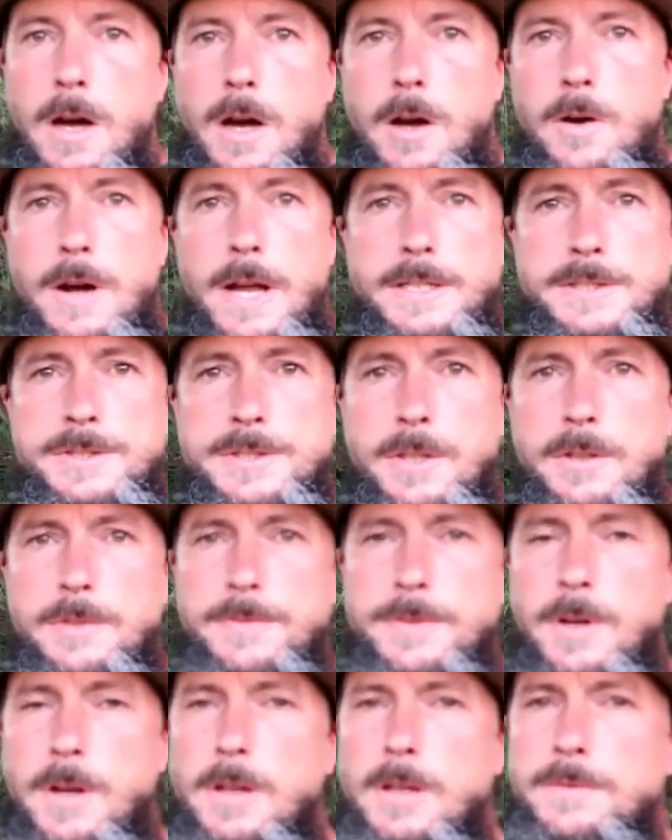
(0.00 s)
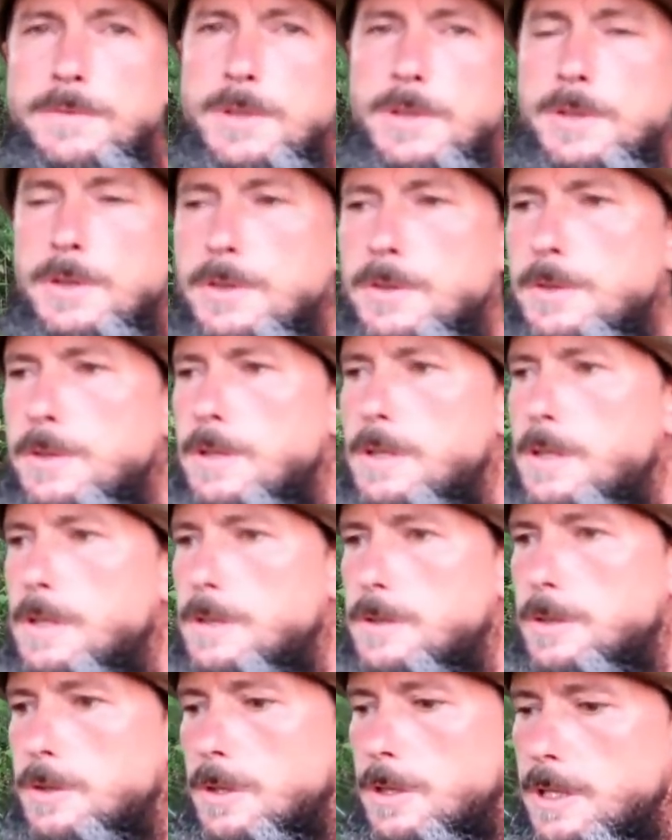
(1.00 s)
all right so for all of you
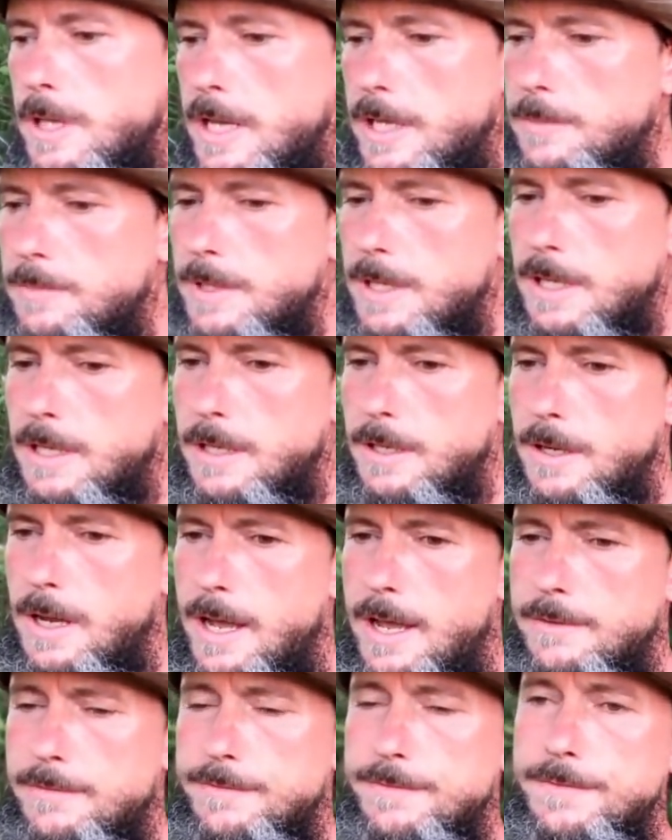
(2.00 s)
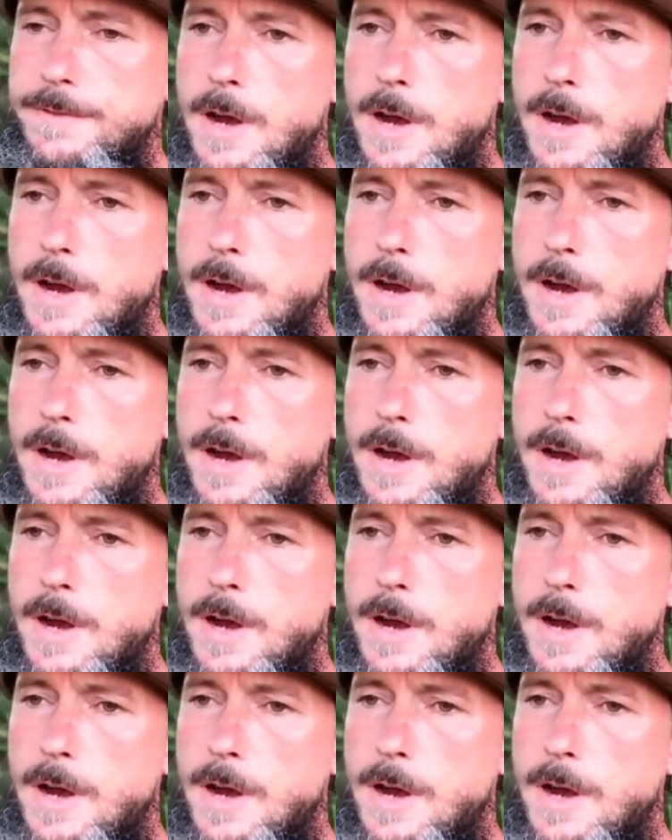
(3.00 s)
who are like me I have